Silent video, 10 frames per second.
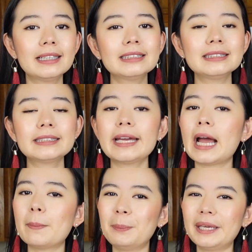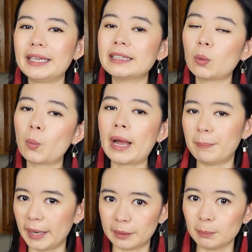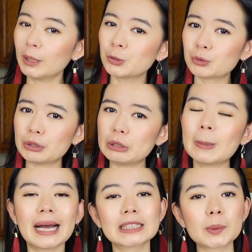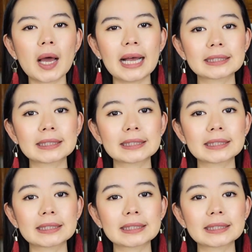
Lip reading: And today I'm picking the white button mushroom as well